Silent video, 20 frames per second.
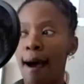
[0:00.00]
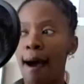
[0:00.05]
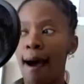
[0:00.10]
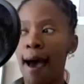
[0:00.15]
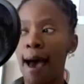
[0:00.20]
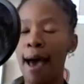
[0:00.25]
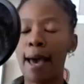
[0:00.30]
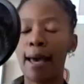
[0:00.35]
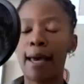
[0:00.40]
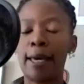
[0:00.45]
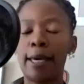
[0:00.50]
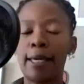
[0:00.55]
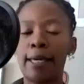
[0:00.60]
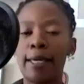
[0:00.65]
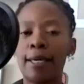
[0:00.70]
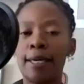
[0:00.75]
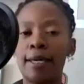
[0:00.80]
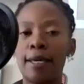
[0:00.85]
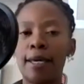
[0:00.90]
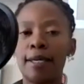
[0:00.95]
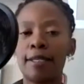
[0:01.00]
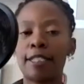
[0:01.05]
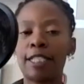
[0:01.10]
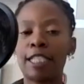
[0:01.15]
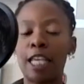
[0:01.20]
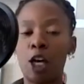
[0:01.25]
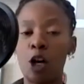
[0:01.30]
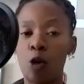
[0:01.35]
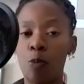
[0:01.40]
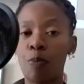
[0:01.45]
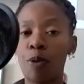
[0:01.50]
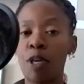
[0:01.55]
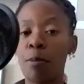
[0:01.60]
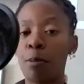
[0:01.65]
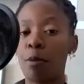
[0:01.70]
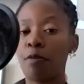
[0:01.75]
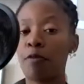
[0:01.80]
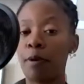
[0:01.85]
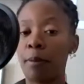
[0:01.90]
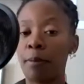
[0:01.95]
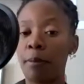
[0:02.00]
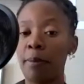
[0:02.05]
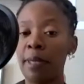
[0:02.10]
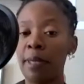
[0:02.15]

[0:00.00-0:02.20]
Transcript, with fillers: I tell people from the